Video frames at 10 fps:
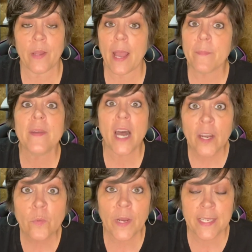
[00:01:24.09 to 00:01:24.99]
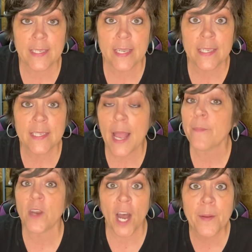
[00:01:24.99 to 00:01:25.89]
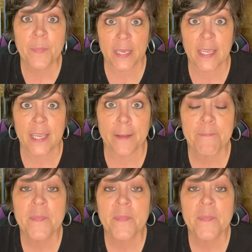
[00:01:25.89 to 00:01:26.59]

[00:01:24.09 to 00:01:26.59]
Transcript: I'm not a racist. I'm not a bigot.